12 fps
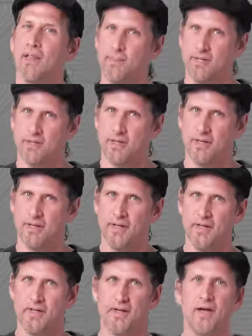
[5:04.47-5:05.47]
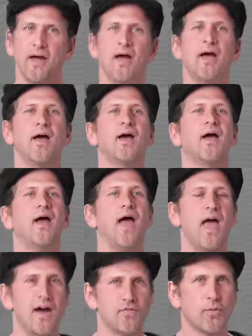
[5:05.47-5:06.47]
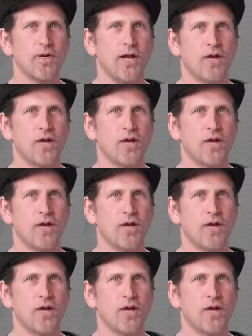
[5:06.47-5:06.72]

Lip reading: limit. Every